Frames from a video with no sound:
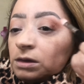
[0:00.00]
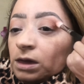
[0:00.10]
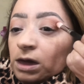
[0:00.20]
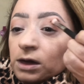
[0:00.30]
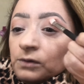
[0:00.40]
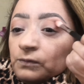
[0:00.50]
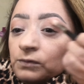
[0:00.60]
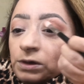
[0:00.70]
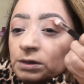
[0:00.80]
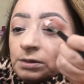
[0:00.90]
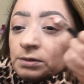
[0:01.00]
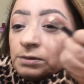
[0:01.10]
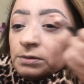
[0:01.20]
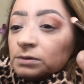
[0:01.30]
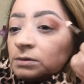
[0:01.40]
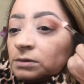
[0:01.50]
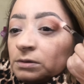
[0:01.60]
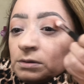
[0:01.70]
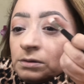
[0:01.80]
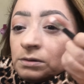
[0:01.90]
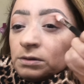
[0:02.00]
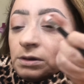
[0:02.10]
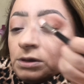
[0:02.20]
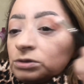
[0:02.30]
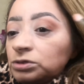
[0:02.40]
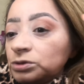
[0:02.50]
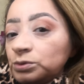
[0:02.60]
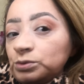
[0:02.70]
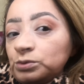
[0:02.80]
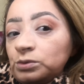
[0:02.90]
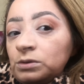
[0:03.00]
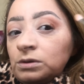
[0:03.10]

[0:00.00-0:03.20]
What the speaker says: halfway into